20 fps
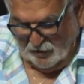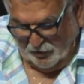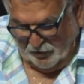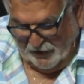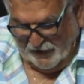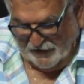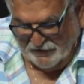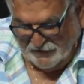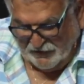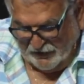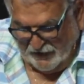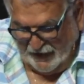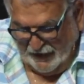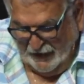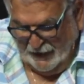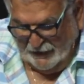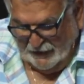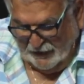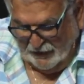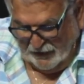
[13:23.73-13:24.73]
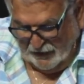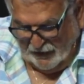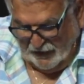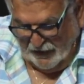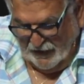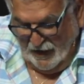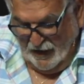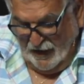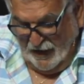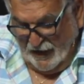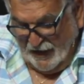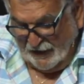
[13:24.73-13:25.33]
their prayers are hindered,